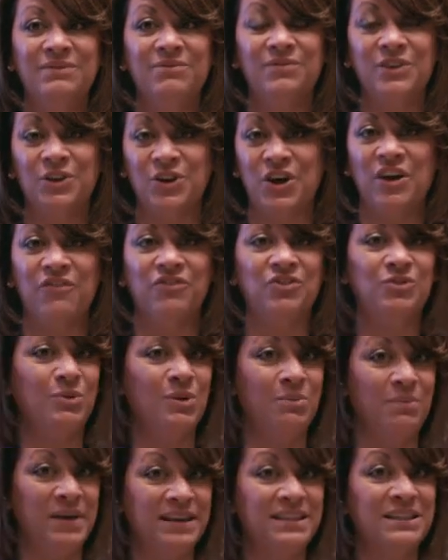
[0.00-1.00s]
feel
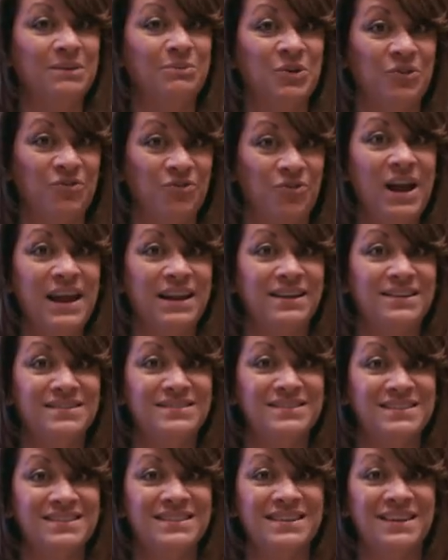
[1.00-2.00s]
comfortable, make them your
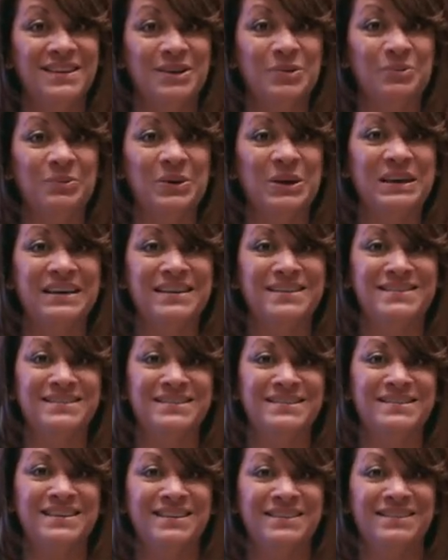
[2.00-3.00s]
friends,
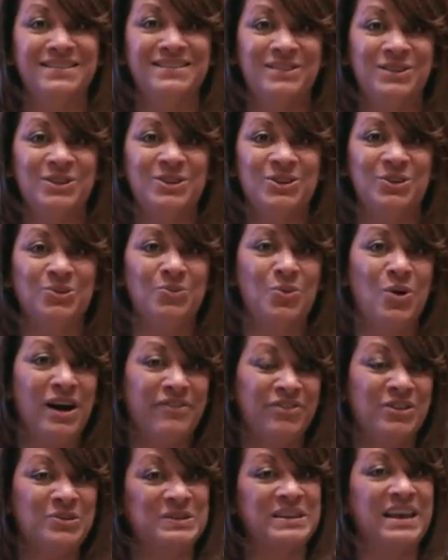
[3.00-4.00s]
because you
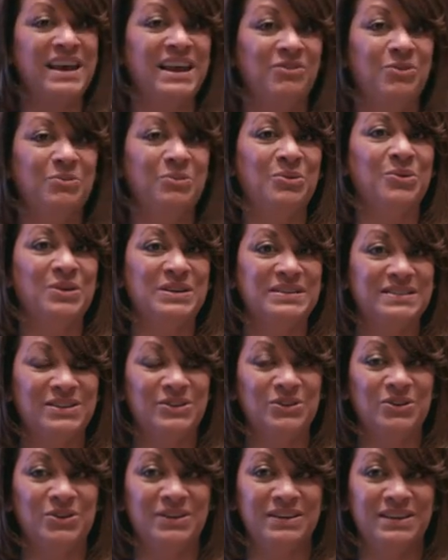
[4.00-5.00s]
want those kind of employees
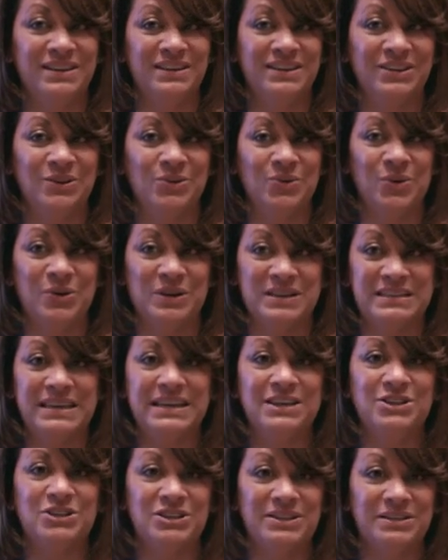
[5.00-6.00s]
in your
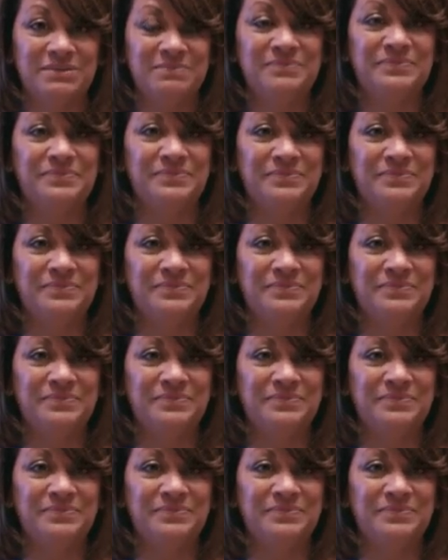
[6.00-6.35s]
organization.